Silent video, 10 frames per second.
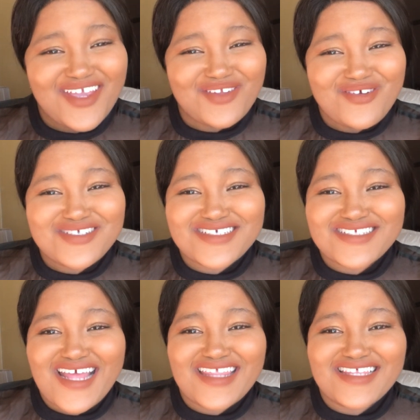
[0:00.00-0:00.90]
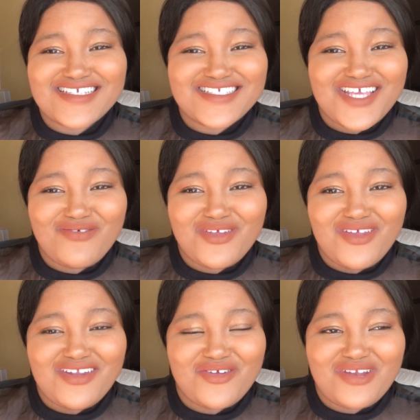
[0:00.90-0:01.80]
You know, just like they say when
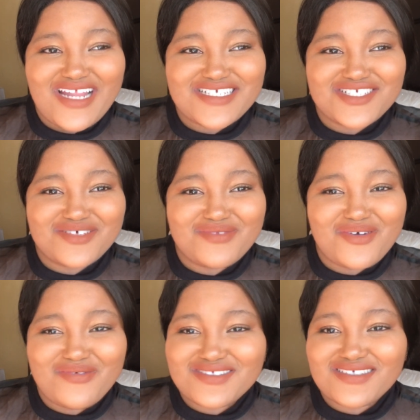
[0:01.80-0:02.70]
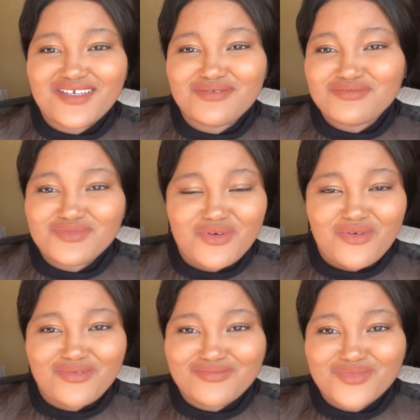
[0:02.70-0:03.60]
you're in a relationship, they always say,
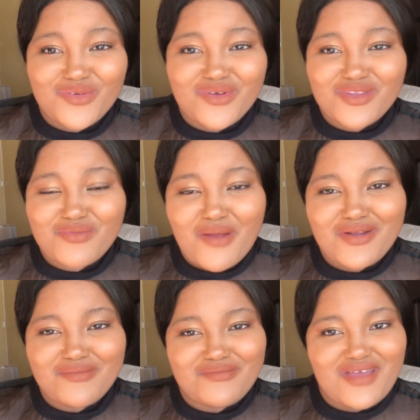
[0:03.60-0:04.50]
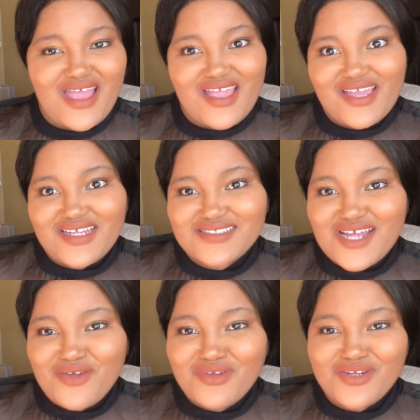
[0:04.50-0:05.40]
no, you're the problem. And
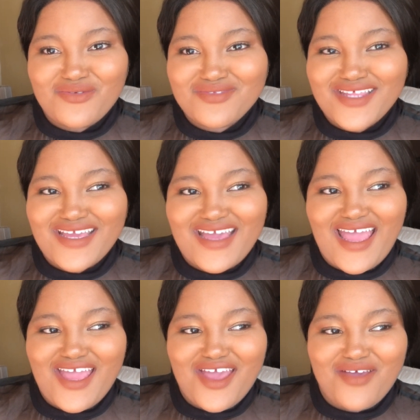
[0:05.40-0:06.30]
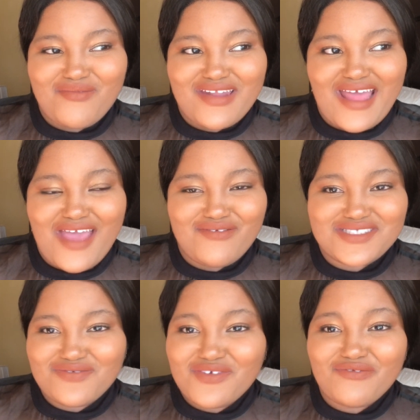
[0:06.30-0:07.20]
I really don't think I am, and I have a
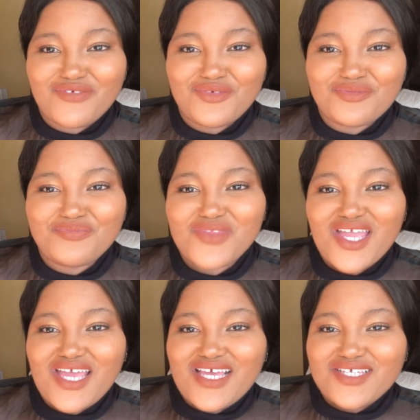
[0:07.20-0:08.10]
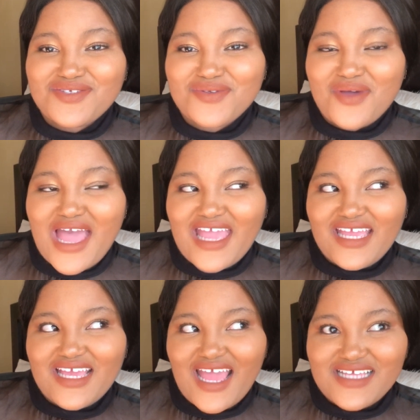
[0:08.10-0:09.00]
different view. So
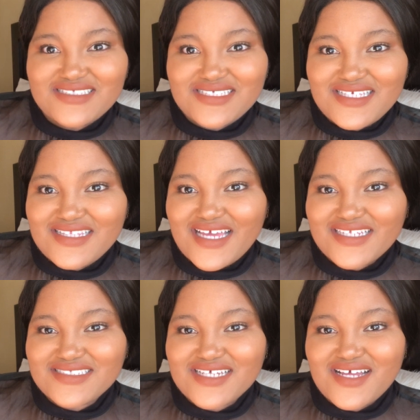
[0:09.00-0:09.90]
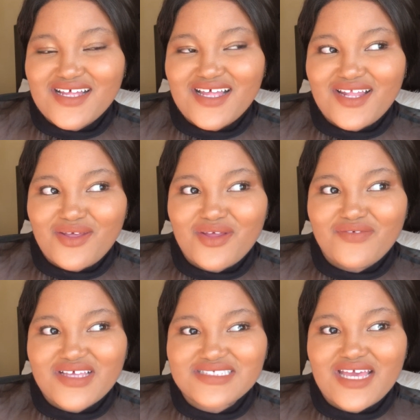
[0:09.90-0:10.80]
I see that a lot of
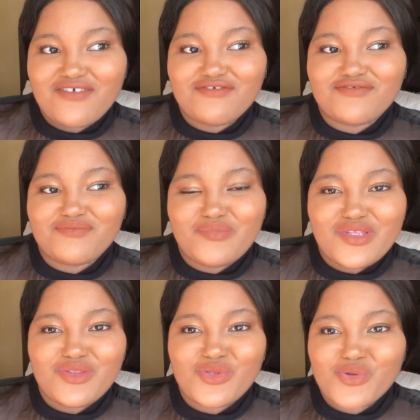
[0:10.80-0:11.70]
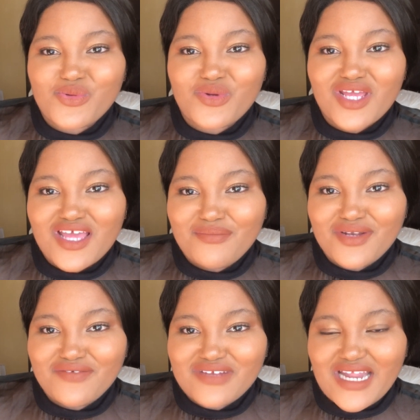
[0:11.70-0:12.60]
us have been through a couple
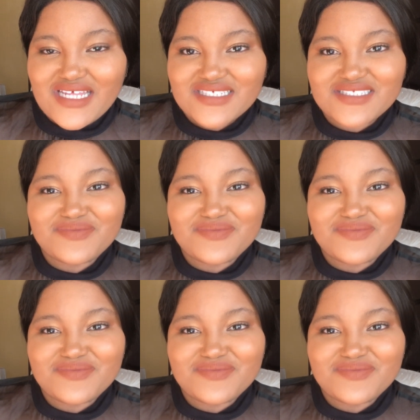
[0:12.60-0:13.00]
of nannies.